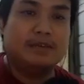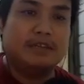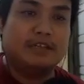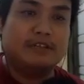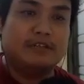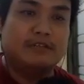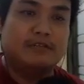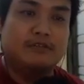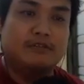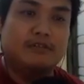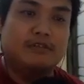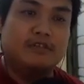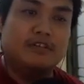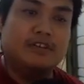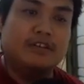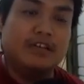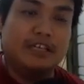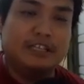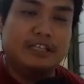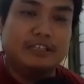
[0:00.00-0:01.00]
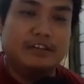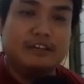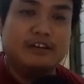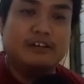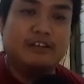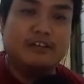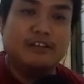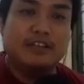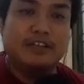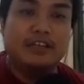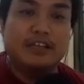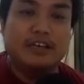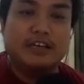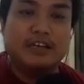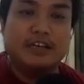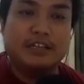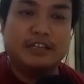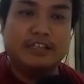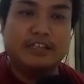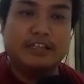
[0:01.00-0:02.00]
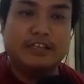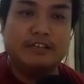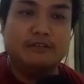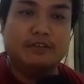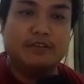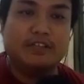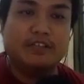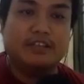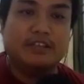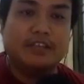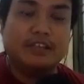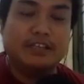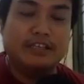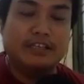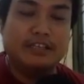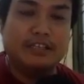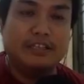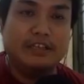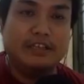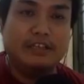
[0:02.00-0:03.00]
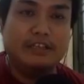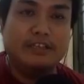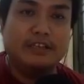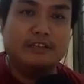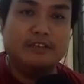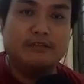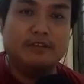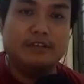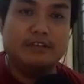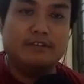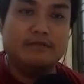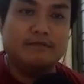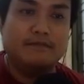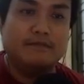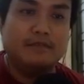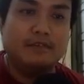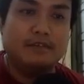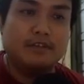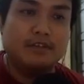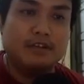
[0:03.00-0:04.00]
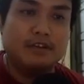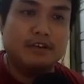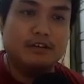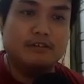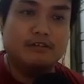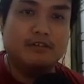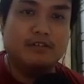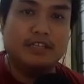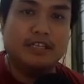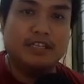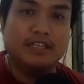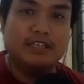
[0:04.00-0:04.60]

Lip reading: So it's only a silhouette. This is the silhouette for the Oli.